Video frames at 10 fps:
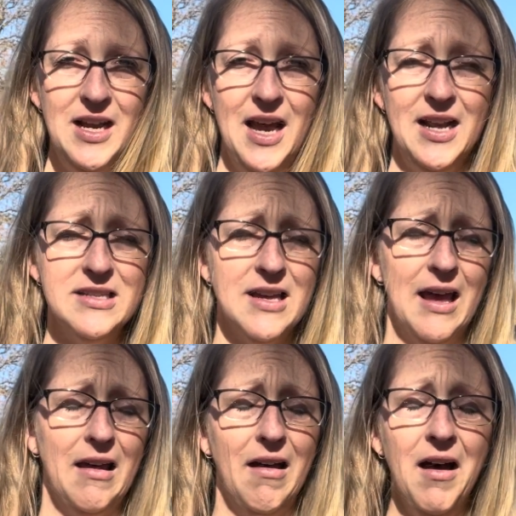and is
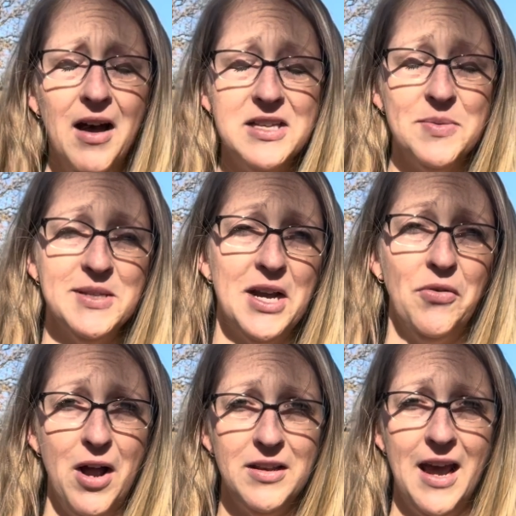like, oh, it smells like
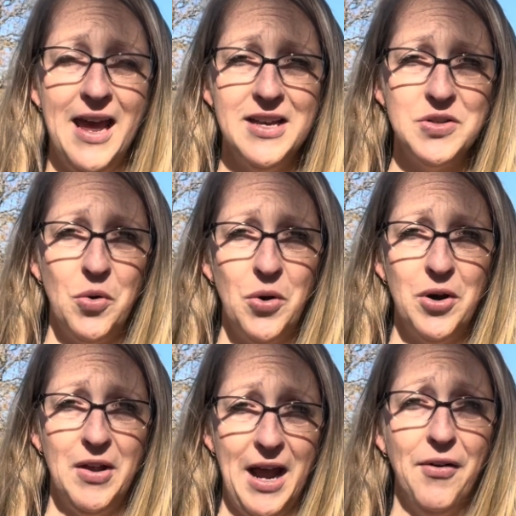rotten eggs or
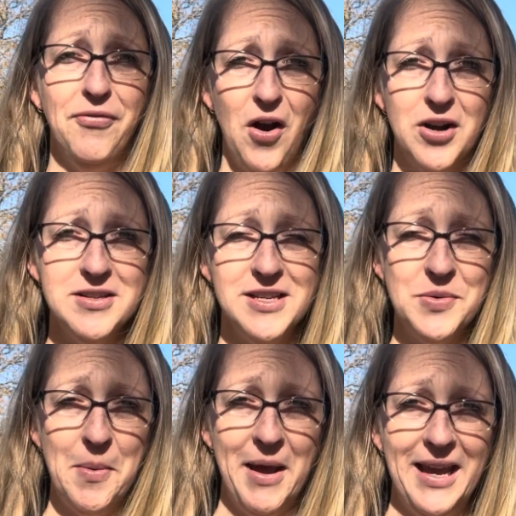like farts is
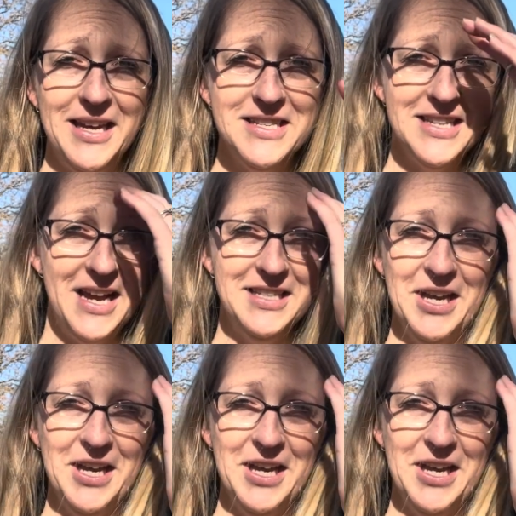what my kids say.